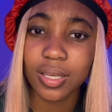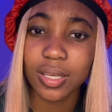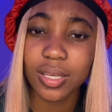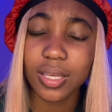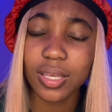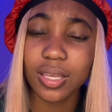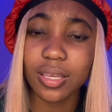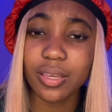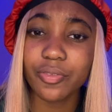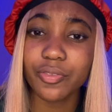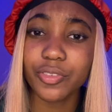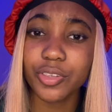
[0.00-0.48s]

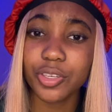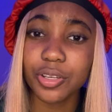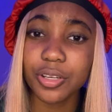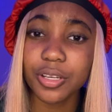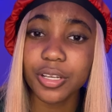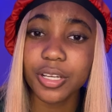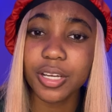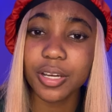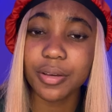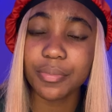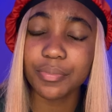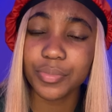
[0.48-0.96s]
if your
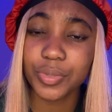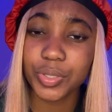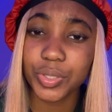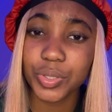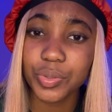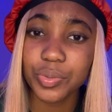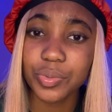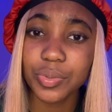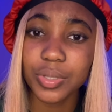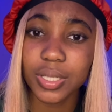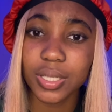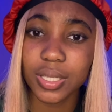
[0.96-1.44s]

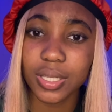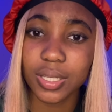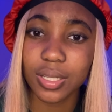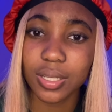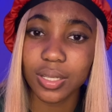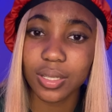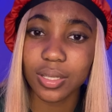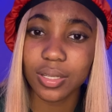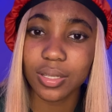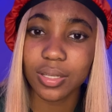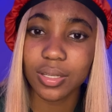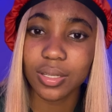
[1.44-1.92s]

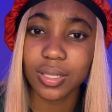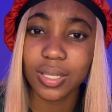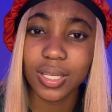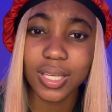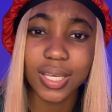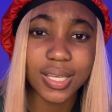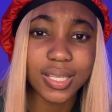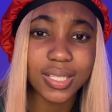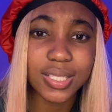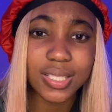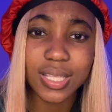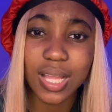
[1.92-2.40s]
community
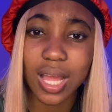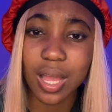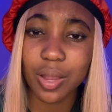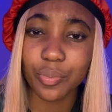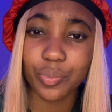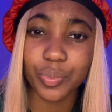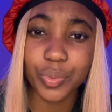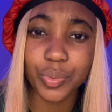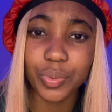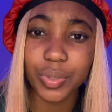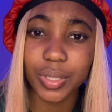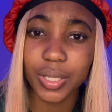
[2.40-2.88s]
is not
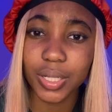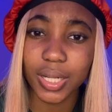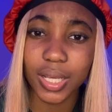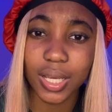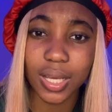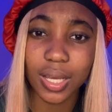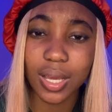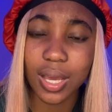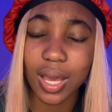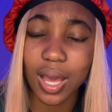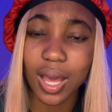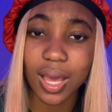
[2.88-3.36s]
rooted
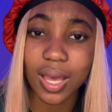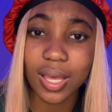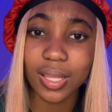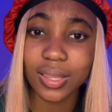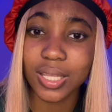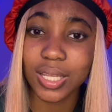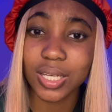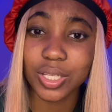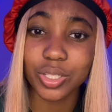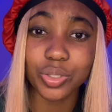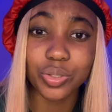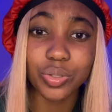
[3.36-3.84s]
in God,
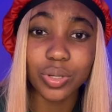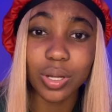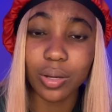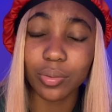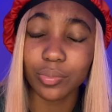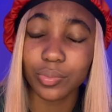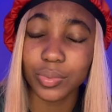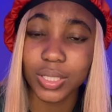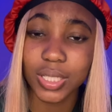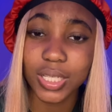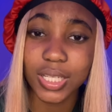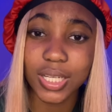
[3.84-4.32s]
then you
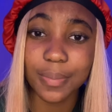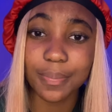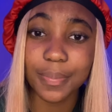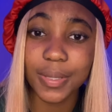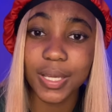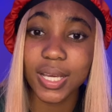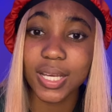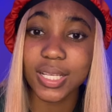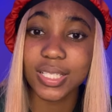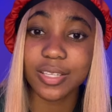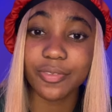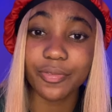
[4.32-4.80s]
don't need it.
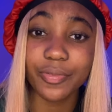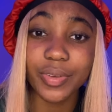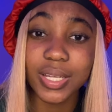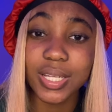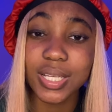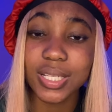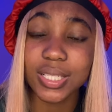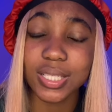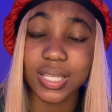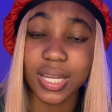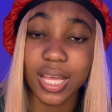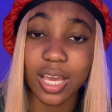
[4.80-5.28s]
Because if it
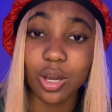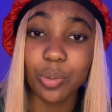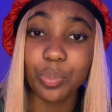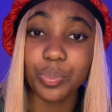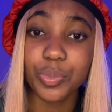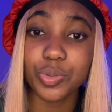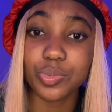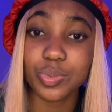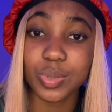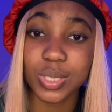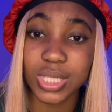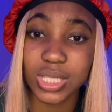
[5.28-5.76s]
doesn't help
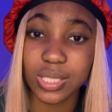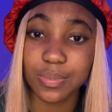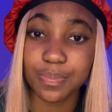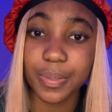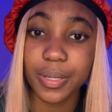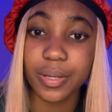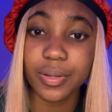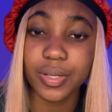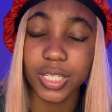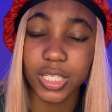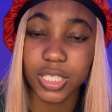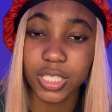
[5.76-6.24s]
you
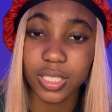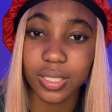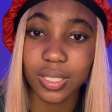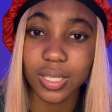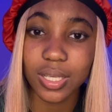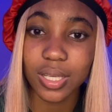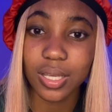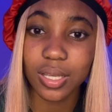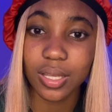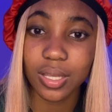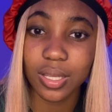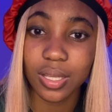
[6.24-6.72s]

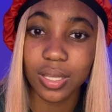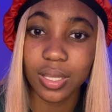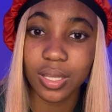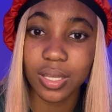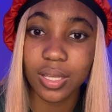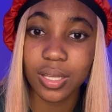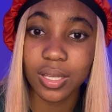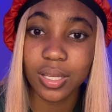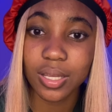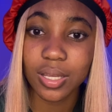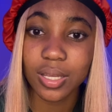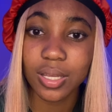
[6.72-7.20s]
spiritually,
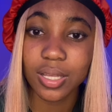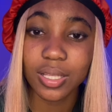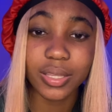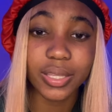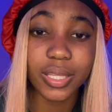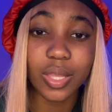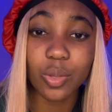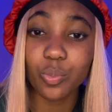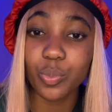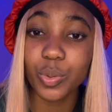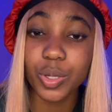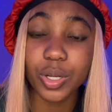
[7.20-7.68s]

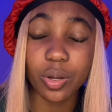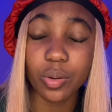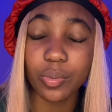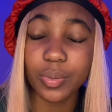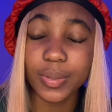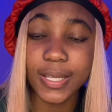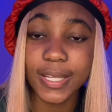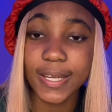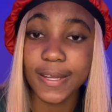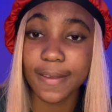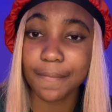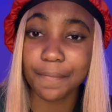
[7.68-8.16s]
then we don't
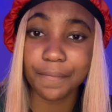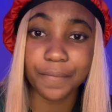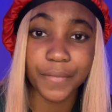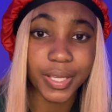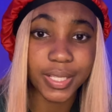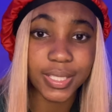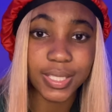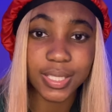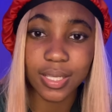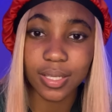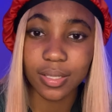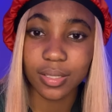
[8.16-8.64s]
need it
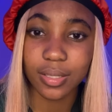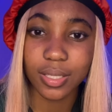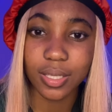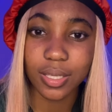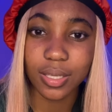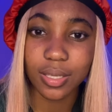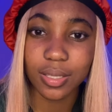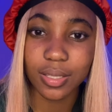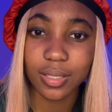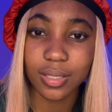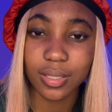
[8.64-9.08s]
physically.